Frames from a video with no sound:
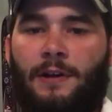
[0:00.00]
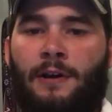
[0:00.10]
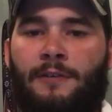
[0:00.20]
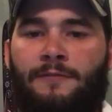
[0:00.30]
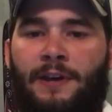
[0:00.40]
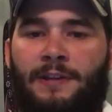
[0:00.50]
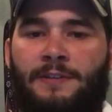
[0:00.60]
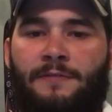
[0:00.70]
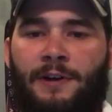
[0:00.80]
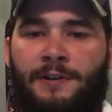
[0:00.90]
are
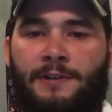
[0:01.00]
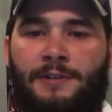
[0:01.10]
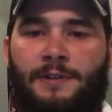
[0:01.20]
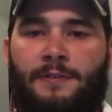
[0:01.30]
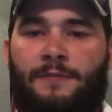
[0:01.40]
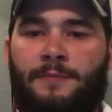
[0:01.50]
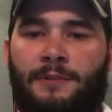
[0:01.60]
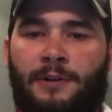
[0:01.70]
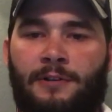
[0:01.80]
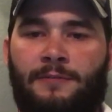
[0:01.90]
effective hunters from the
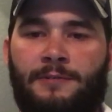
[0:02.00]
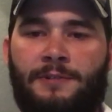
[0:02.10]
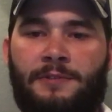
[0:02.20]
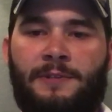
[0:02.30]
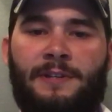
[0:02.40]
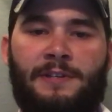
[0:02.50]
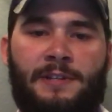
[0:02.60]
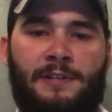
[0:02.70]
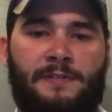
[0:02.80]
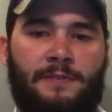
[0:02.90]
larval to the beginning
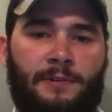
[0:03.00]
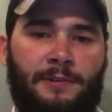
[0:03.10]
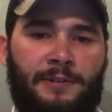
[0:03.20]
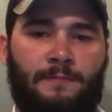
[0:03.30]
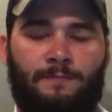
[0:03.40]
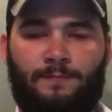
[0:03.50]
stages of adulthood.